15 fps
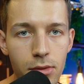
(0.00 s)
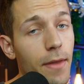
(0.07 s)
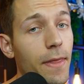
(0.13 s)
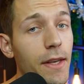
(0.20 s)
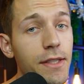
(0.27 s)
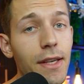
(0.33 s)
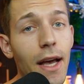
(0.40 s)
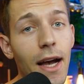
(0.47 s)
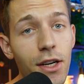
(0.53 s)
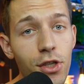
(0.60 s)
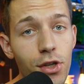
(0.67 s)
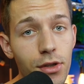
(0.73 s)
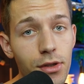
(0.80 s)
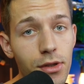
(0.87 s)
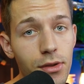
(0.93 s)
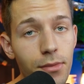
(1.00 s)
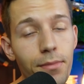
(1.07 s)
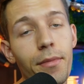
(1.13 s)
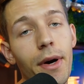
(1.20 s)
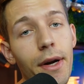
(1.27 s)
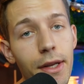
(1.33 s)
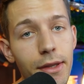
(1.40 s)
and these actions
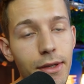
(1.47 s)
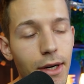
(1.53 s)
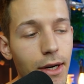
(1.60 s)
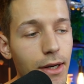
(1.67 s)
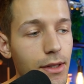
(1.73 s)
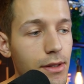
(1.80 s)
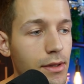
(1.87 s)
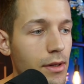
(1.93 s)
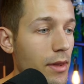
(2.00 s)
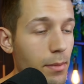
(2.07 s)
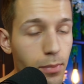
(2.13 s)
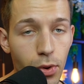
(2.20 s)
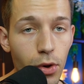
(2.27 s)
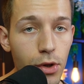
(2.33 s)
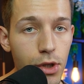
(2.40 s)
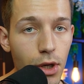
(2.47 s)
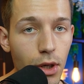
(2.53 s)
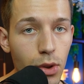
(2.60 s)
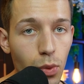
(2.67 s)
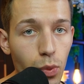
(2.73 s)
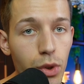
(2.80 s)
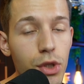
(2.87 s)
monetize the
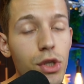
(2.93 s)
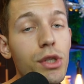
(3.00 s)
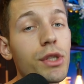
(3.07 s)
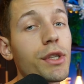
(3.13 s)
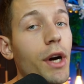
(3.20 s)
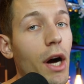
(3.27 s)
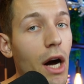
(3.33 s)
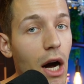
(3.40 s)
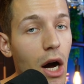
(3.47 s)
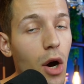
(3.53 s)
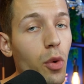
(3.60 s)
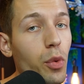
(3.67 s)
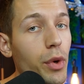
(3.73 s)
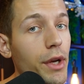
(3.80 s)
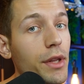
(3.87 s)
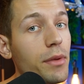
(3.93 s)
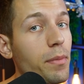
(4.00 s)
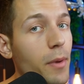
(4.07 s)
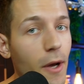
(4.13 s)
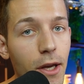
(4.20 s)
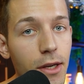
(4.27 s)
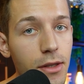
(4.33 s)
project, which is how it
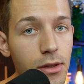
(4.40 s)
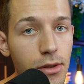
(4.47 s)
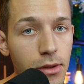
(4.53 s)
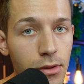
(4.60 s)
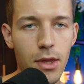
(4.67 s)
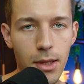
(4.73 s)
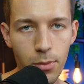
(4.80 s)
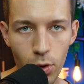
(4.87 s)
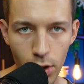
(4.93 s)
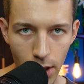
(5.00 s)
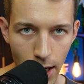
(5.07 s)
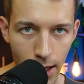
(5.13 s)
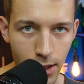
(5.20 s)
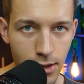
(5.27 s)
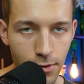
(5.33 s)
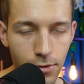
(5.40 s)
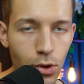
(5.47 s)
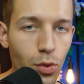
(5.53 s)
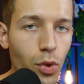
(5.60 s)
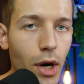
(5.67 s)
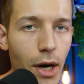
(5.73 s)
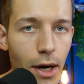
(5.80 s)
pays. The more active
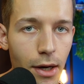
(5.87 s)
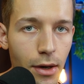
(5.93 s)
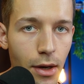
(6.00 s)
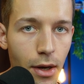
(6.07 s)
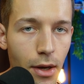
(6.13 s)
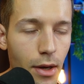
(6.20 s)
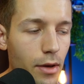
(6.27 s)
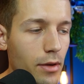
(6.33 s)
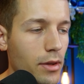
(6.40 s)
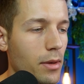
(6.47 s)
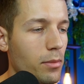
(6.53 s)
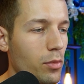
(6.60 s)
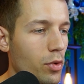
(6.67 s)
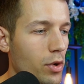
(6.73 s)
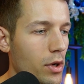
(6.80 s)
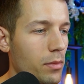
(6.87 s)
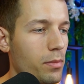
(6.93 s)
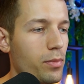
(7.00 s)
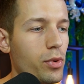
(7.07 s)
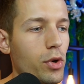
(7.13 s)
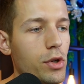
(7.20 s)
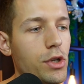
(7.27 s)
you are, the more
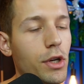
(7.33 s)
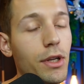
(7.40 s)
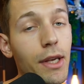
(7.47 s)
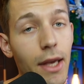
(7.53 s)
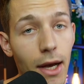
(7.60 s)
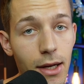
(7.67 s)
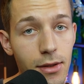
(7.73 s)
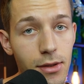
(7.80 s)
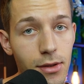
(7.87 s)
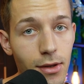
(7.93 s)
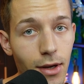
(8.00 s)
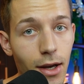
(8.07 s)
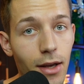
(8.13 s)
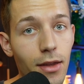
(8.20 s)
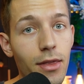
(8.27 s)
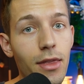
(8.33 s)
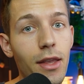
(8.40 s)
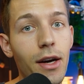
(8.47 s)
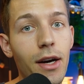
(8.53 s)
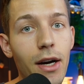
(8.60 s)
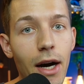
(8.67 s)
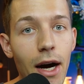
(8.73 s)
project gets, and
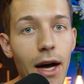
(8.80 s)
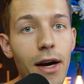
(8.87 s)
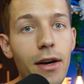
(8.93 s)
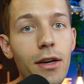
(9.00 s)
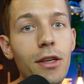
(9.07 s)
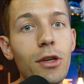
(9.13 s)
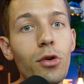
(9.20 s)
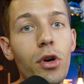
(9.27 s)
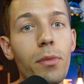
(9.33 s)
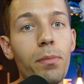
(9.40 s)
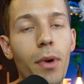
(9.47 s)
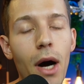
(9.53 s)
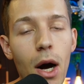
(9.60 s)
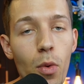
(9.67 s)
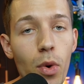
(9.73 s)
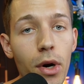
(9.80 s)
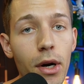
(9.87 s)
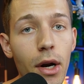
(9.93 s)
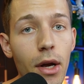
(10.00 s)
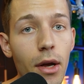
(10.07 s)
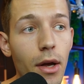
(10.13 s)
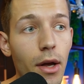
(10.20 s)
the higher your power,
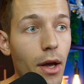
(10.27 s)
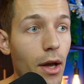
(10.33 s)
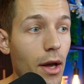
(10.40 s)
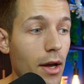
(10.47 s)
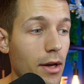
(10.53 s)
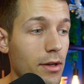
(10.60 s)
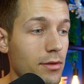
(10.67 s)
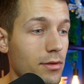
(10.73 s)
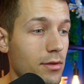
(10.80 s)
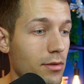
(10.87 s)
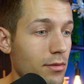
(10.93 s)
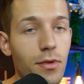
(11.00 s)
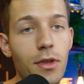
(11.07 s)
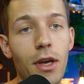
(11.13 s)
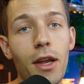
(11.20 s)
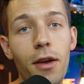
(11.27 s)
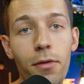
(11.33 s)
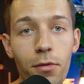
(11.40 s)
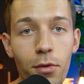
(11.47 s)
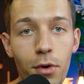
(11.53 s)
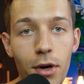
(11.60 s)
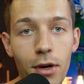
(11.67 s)
and
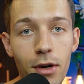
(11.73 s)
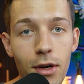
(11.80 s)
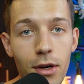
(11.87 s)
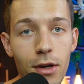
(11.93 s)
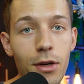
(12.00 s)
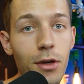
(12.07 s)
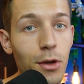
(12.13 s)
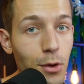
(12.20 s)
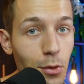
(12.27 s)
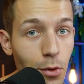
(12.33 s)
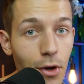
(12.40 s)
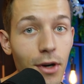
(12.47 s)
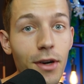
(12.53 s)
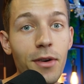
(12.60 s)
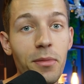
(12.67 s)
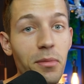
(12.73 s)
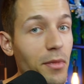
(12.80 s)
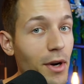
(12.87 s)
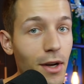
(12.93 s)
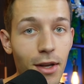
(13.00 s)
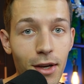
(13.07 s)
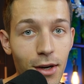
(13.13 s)
therefore your
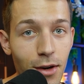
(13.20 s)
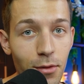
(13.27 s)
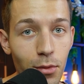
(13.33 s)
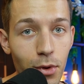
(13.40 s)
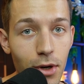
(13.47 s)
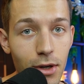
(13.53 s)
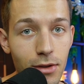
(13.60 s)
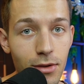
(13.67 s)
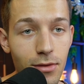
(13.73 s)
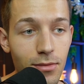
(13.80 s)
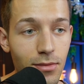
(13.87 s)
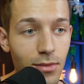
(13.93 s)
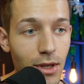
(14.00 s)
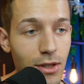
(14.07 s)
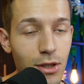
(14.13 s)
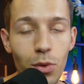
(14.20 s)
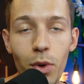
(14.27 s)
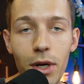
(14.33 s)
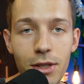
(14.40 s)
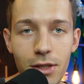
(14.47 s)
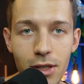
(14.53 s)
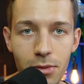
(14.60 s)
mining reward. That's
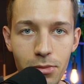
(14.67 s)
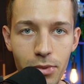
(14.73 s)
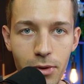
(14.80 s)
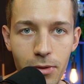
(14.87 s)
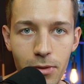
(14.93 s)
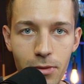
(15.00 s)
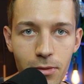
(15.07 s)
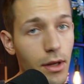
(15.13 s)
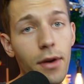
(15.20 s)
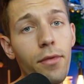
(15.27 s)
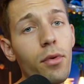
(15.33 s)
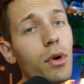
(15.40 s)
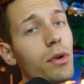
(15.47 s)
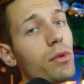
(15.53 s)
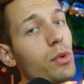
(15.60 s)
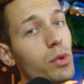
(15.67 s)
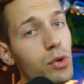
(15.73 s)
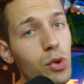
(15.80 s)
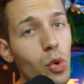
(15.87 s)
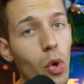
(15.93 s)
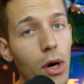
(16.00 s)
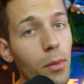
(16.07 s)
quite simple. Therefore, those
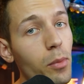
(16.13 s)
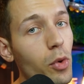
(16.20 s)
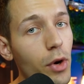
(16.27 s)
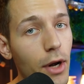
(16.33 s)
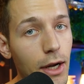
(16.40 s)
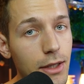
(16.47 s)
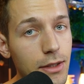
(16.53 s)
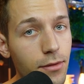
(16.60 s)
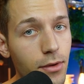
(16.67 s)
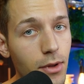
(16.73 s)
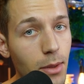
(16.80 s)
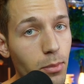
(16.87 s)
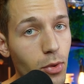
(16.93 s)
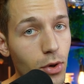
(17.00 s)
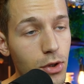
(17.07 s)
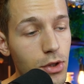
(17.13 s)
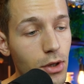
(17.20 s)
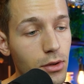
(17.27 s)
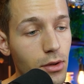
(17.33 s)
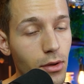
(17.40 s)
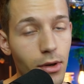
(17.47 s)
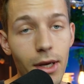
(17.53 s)
who are more active in the
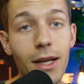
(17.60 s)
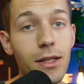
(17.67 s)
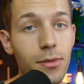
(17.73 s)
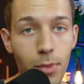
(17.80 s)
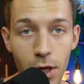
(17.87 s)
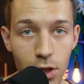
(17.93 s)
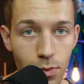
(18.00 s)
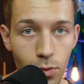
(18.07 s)
project gets much